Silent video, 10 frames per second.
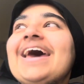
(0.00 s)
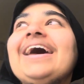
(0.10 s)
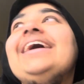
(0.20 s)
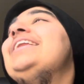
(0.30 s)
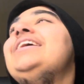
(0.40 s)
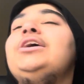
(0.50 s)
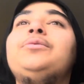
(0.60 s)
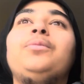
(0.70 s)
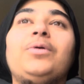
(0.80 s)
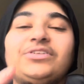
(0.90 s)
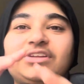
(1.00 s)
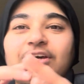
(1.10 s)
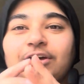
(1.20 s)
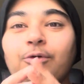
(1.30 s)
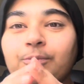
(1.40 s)
And it was
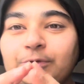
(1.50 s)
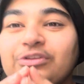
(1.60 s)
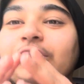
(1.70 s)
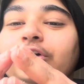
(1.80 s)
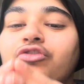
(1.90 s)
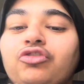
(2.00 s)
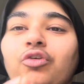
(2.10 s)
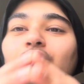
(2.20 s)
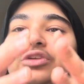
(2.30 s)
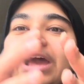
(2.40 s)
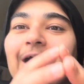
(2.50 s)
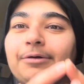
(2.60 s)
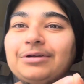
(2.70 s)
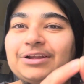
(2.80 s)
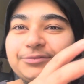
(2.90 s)
almost a controlled
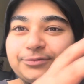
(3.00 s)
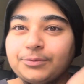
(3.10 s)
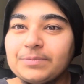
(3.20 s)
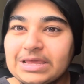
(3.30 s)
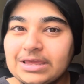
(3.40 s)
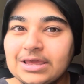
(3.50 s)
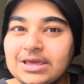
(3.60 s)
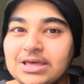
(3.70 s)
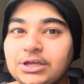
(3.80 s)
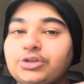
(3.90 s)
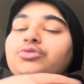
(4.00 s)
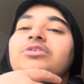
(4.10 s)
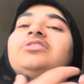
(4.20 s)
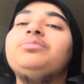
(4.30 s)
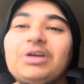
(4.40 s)
outlet for me to
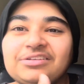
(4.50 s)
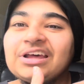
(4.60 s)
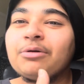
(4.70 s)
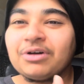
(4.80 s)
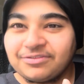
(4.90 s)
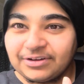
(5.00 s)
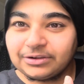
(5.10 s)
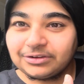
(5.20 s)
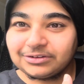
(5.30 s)
express how I felt.